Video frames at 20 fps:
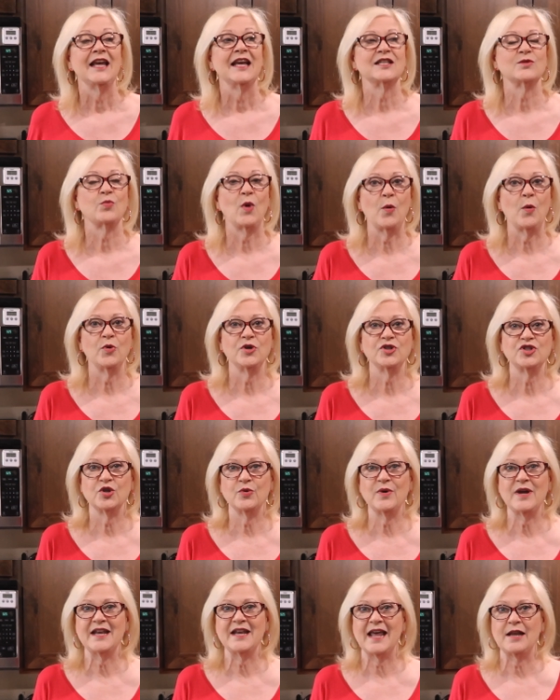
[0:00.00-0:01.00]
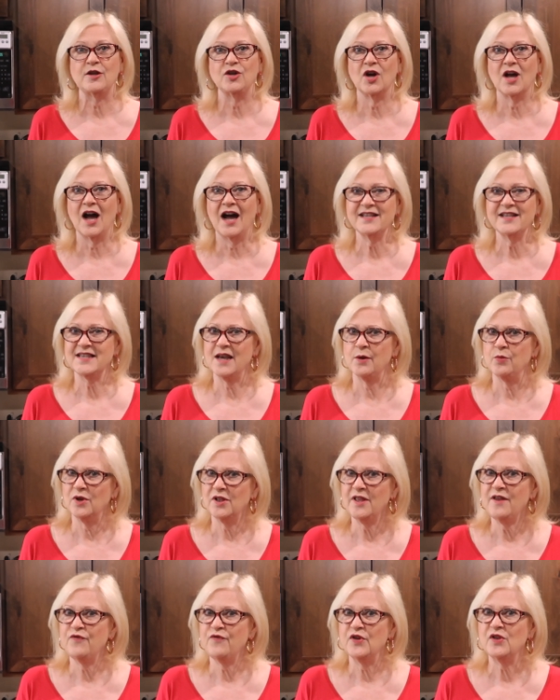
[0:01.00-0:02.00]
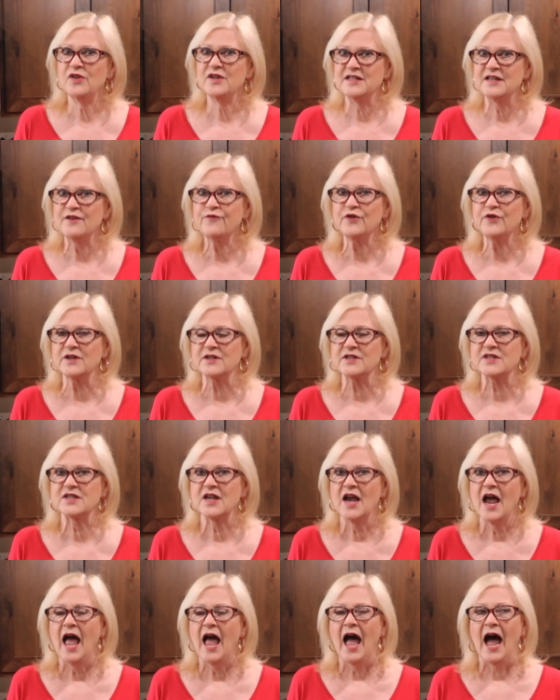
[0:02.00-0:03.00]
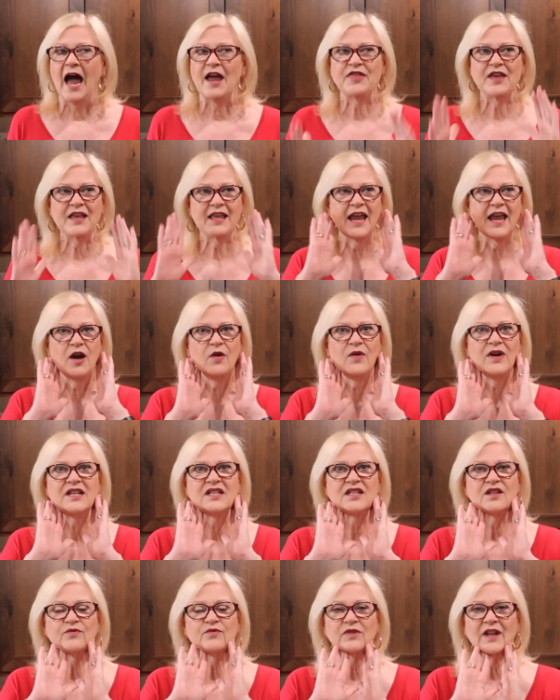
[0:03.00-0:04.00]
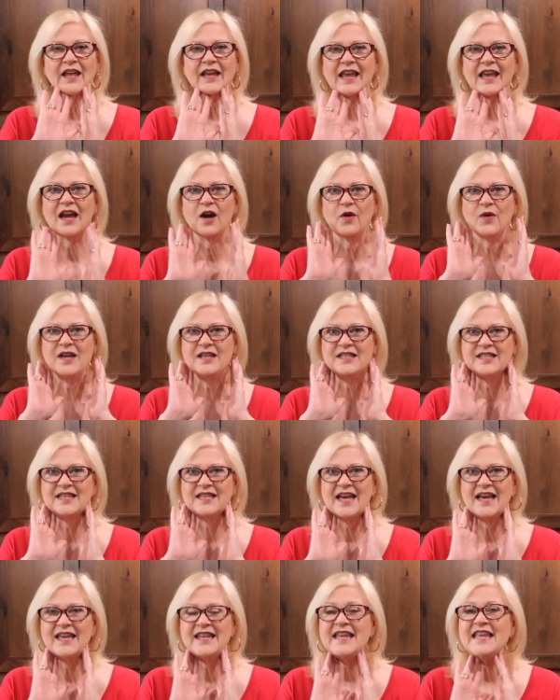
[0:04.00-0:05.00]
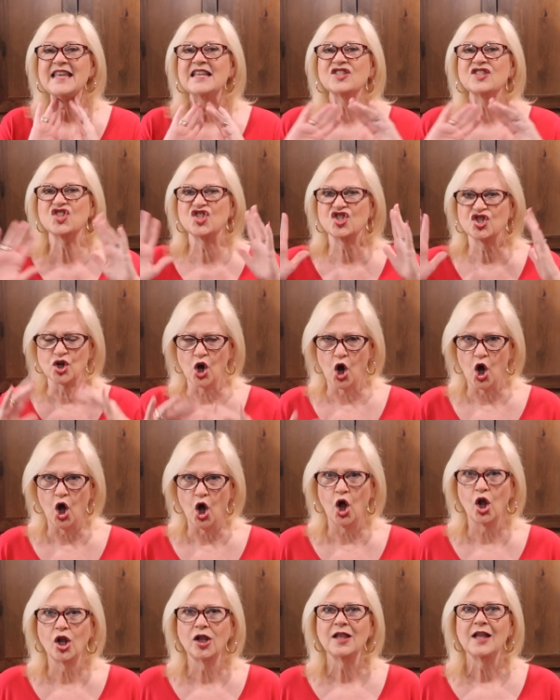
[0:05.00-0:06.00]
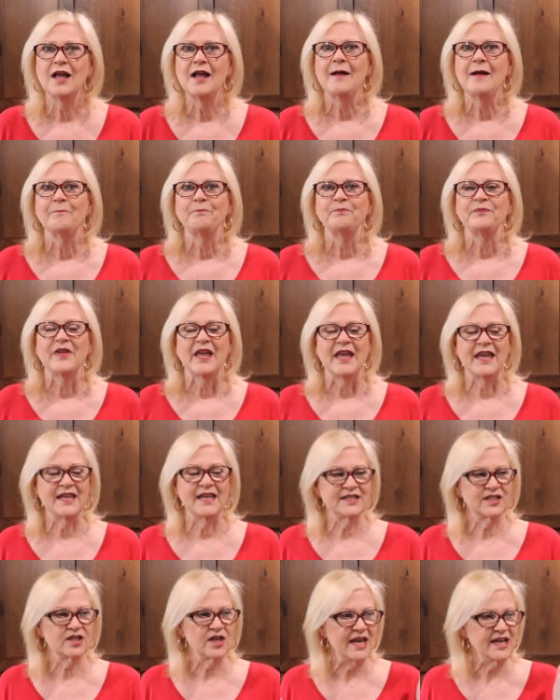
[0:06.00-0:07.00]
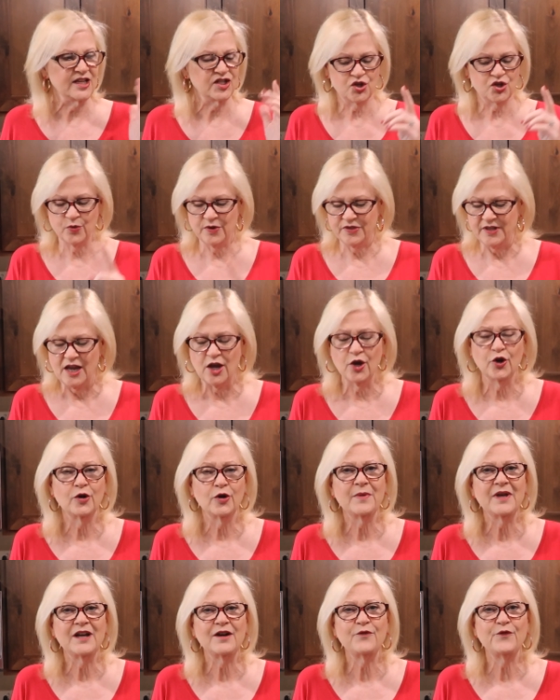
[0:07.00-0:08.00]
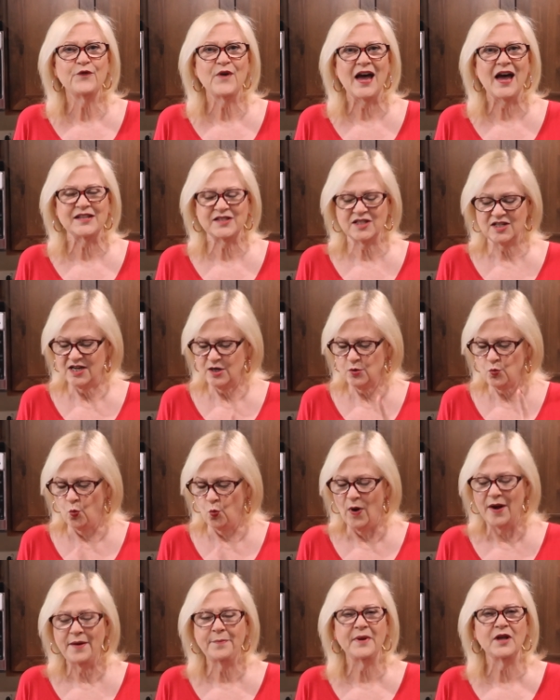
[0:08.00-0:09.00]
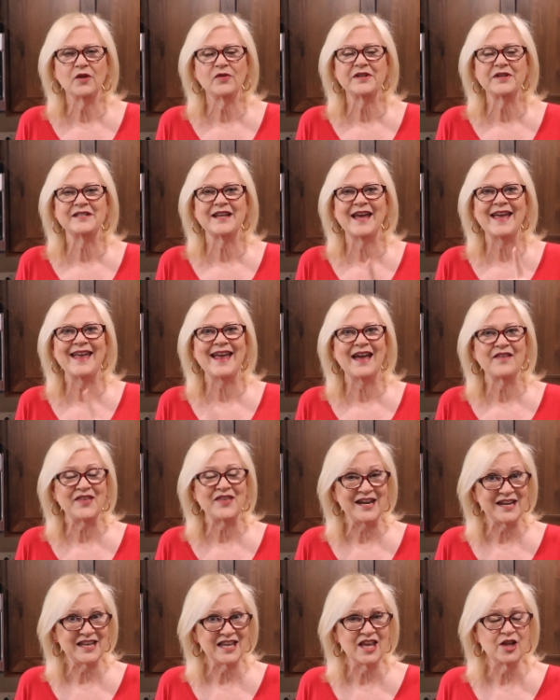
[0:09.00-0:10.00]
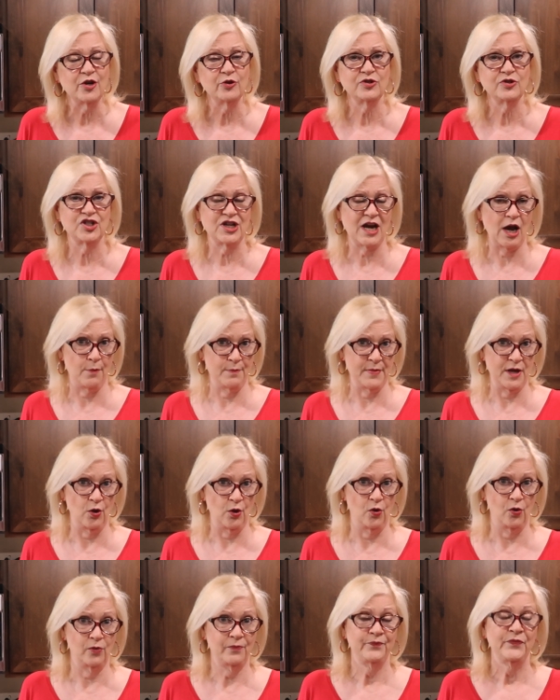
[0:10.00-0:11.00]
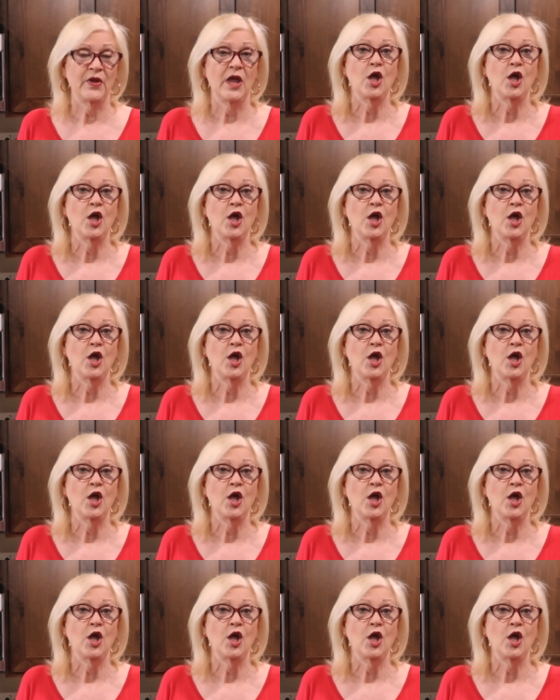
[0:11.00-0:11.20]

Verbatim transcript: is what we're doing. And you guys, I really feel a difference. I think Harry, like Harry said, his stall, he's, he's doing the intermittent fasting, one meal a day, and then a keto chow meal